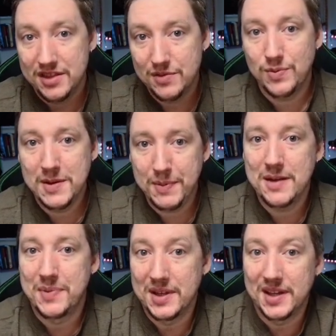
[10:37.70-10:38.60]
the
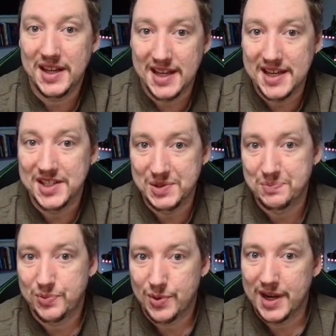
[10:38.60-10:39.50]
replayability is
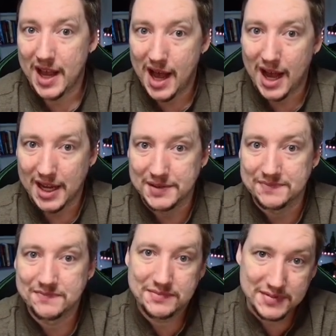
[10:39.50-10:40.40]
pretty high,
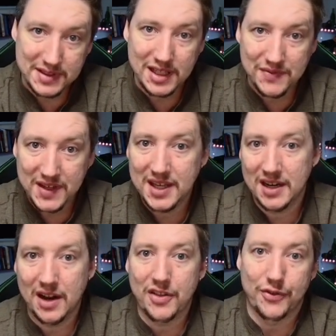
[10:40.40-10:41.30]
giving it
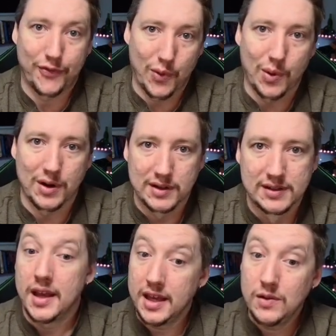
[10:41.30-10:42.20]
another four.
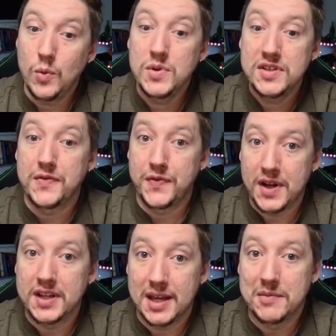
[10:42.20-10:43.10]
It was a
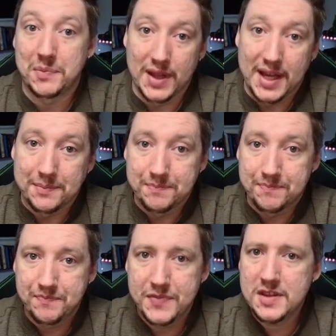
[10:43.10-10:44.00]
fun game to play.
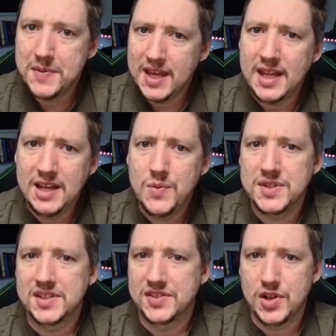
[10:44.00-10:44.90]
The beginning
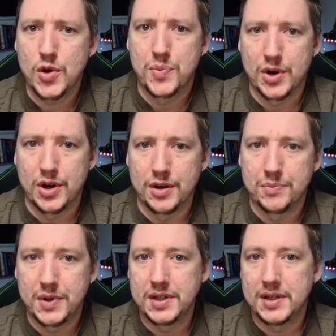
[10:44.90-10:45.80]
was a slow burn,
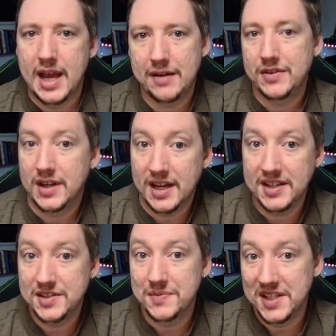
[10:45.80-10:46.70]
but after getting
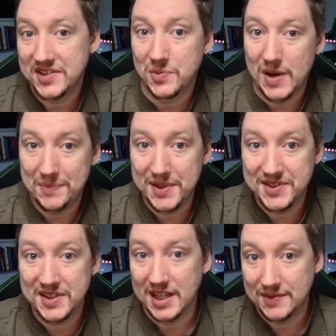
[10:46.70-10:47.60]
some decent
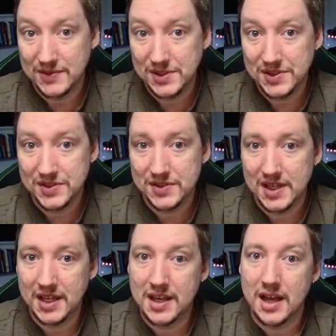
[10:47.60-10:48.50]
weapons and levels,
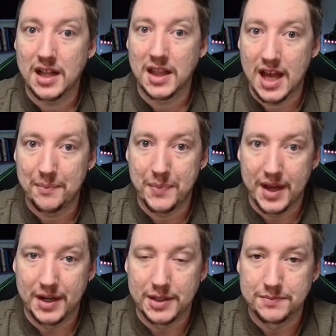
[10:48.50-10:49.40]
it got a lot
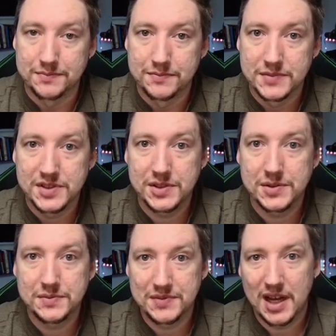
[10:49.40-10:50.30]
better.
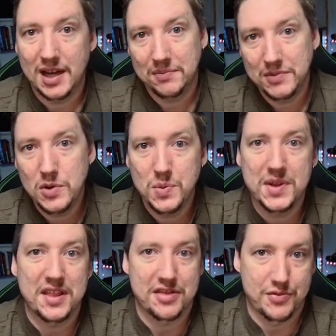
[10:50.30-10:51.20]
So I'm going
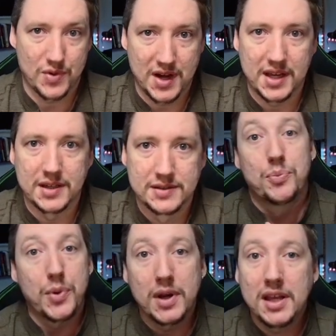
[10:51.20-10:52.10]
with a three,
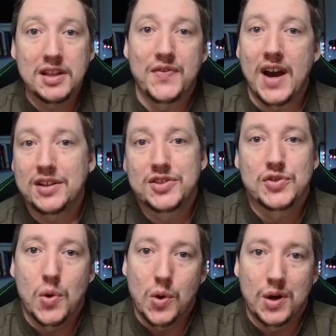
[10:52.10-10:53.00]
bringing the final
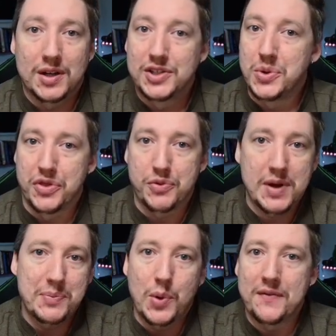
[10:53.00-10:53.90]
score to a
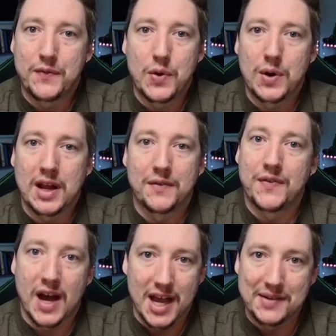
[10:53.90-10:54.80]
three point four out of
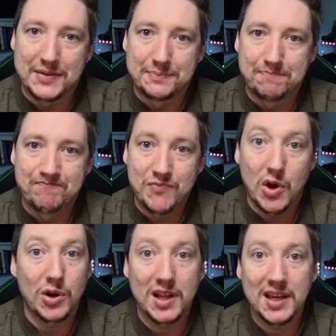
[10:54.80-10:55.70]
five,
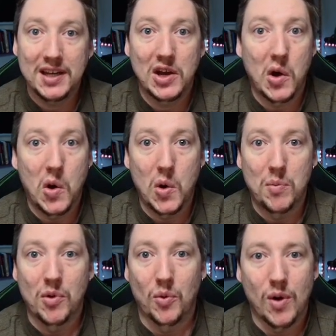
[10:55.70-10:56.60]
earning it a
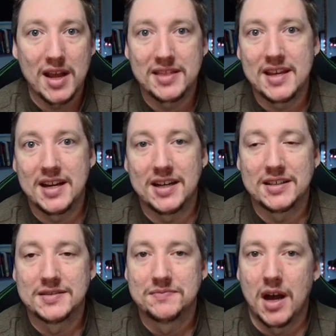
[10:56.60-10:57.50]
home right
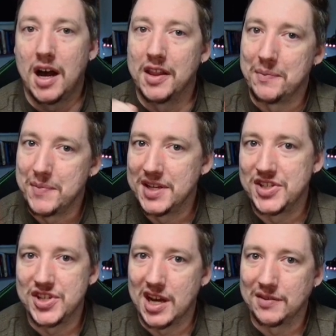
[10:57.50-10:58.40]
there on the mid
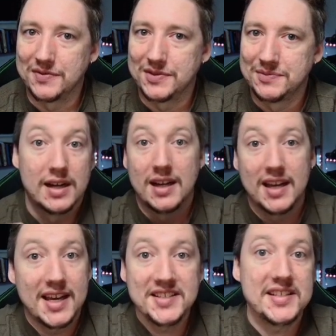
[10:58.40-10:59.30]
shelf.
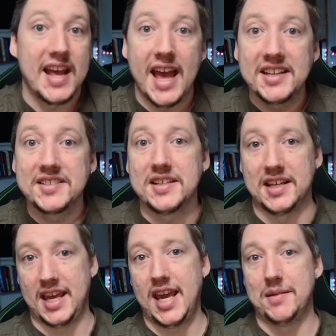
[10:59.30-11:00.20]
It's an
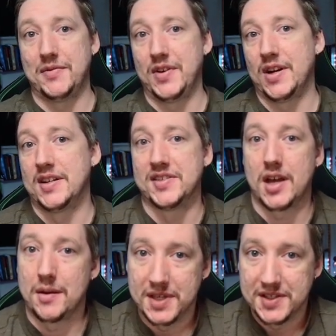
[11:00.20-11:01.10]
excellent game if you're into
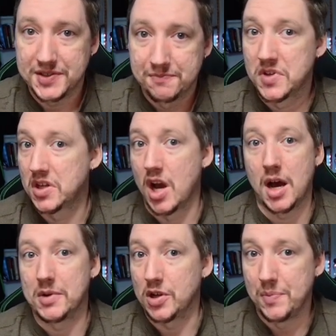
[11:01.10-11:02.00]
zombies,
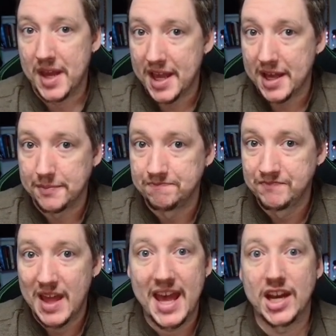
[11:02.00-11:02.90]
comical mayhem,
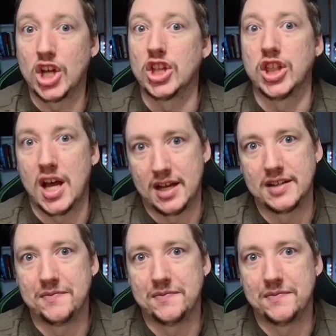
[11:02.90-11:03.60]
and a lot